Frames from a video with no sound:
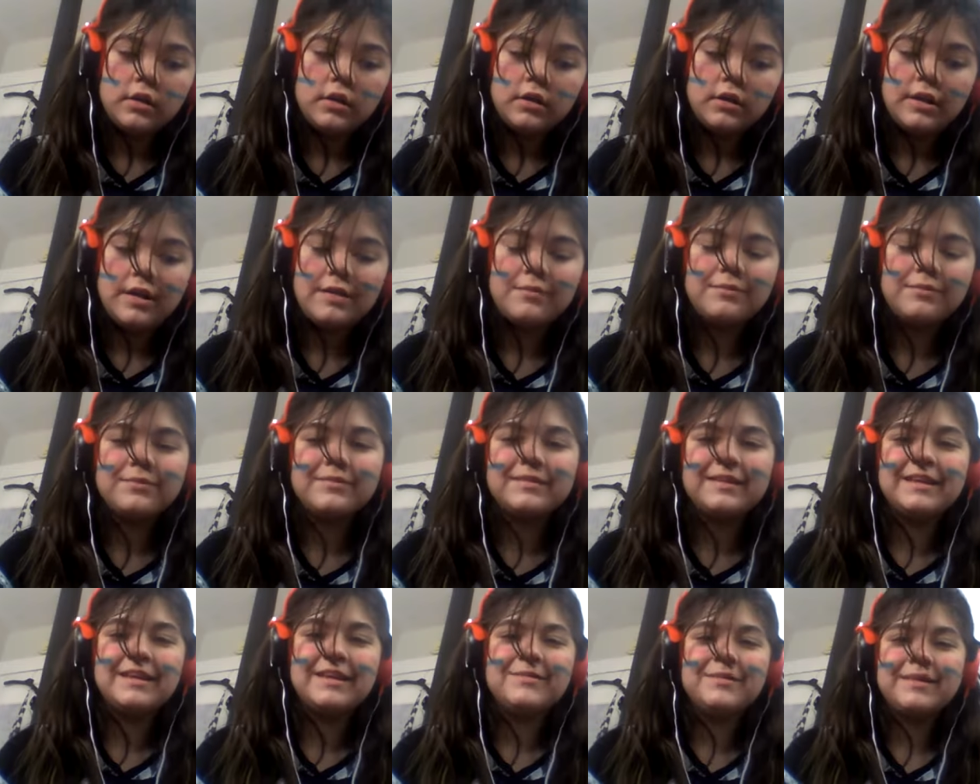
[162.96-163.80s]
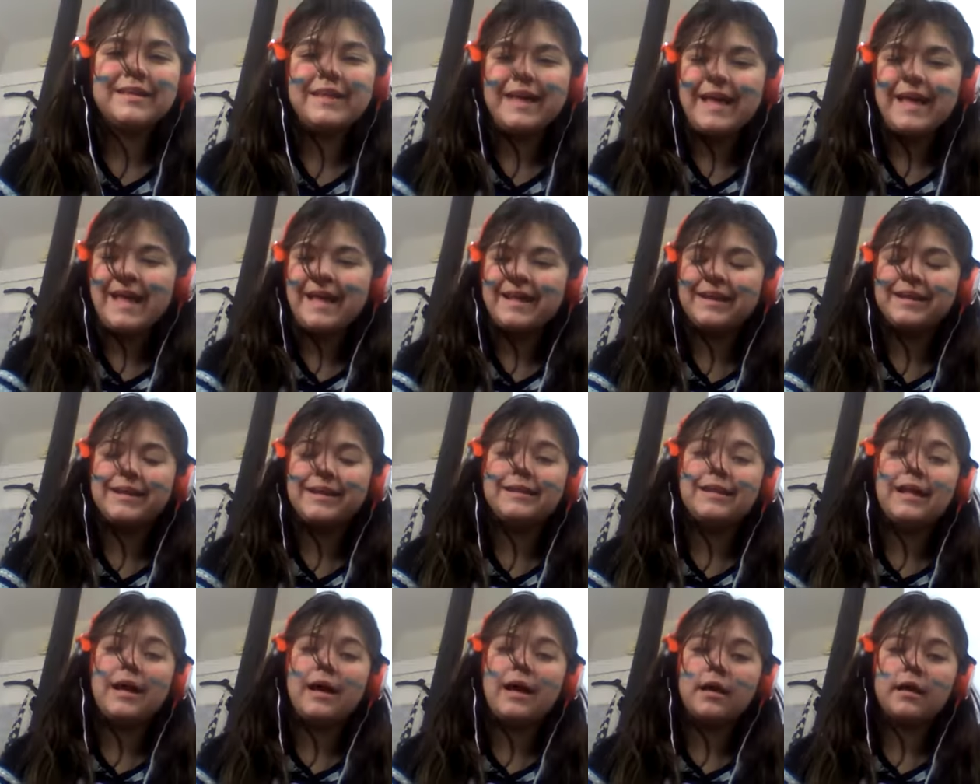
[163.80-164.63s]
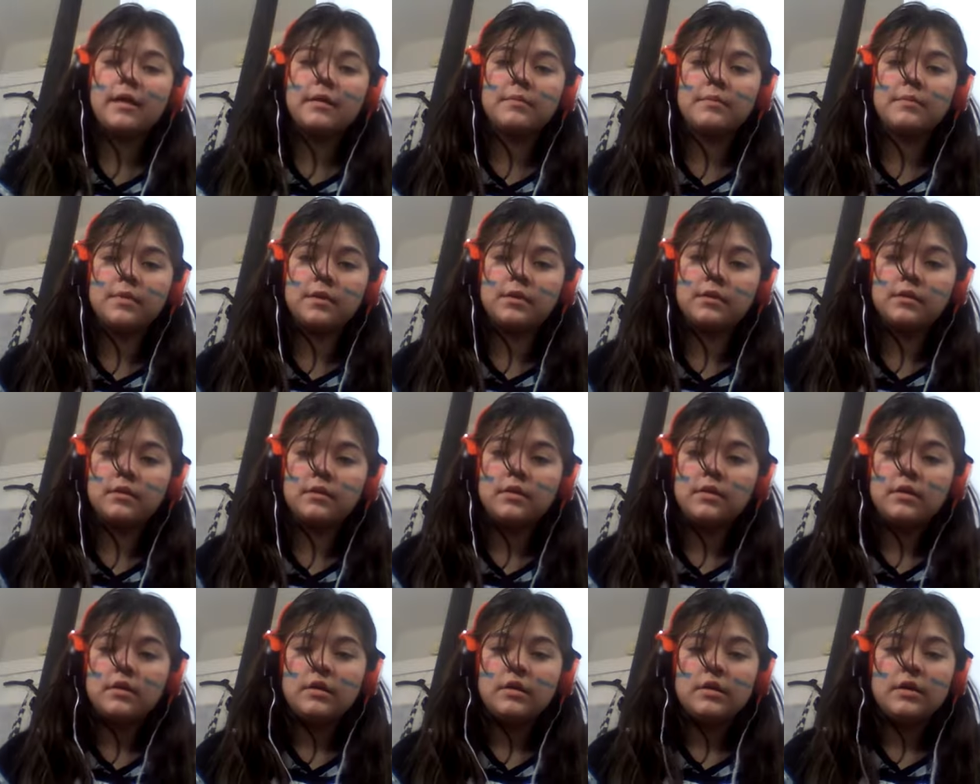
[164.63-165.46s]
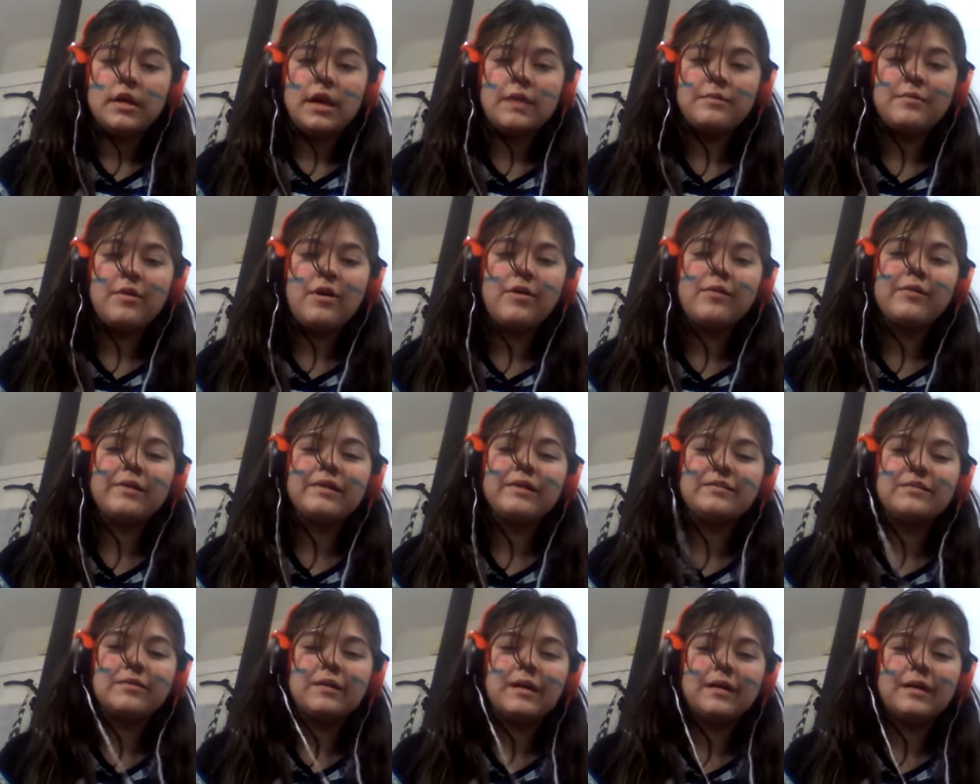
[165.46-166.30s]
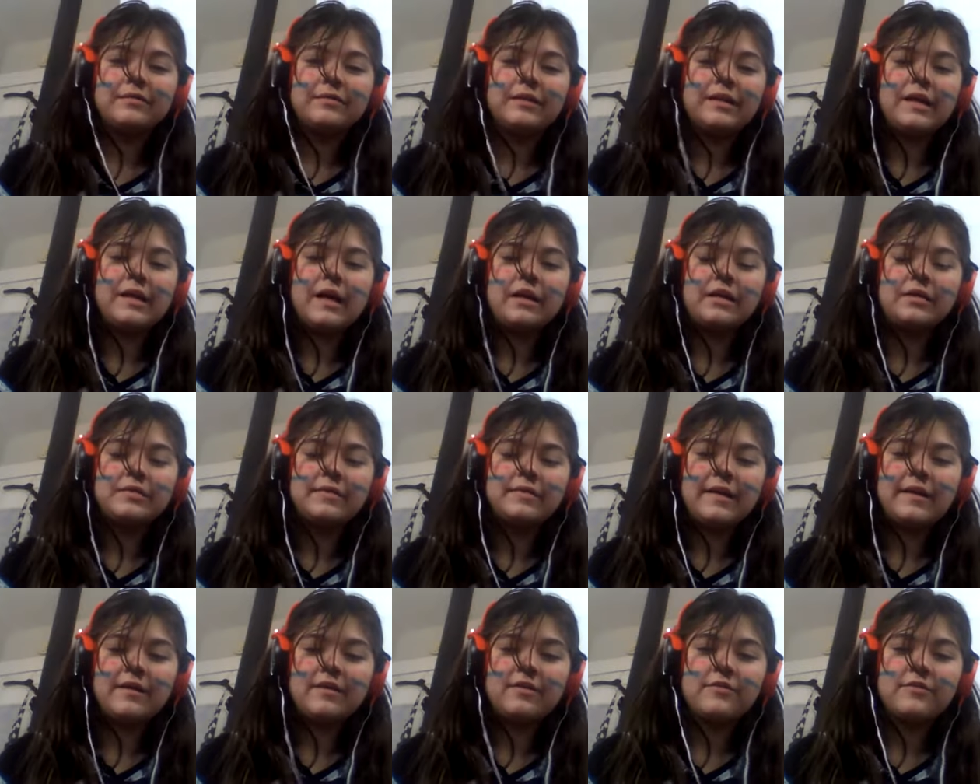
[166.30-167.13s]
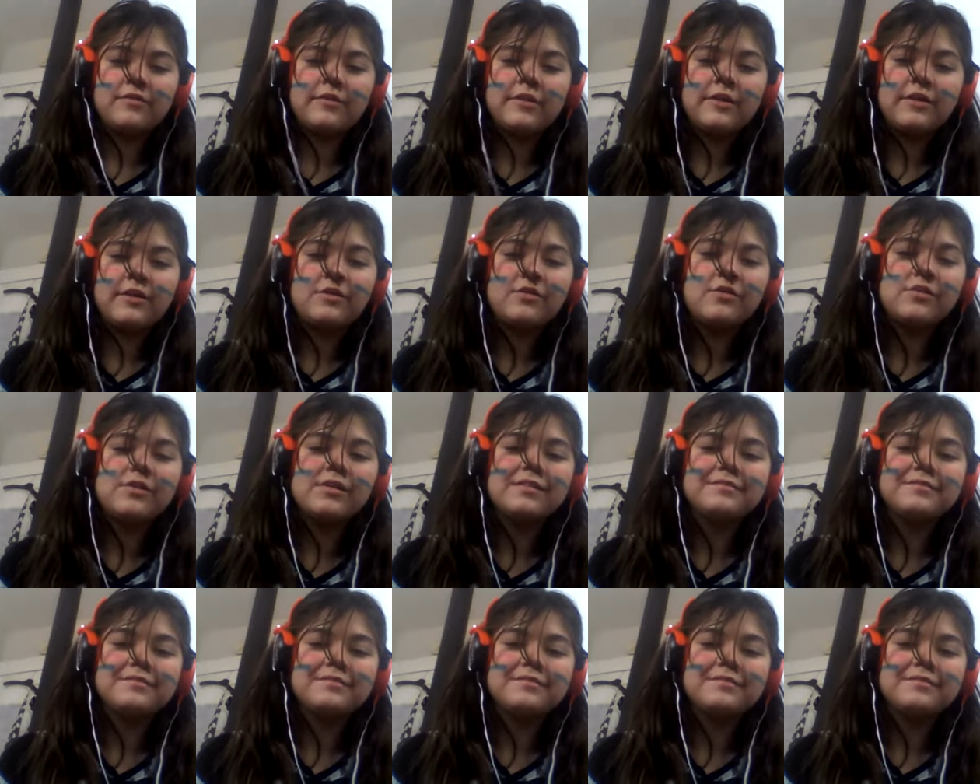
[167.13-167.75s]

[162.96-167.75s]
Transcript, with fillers: Come see me anytime. I'm always happy to take care of you.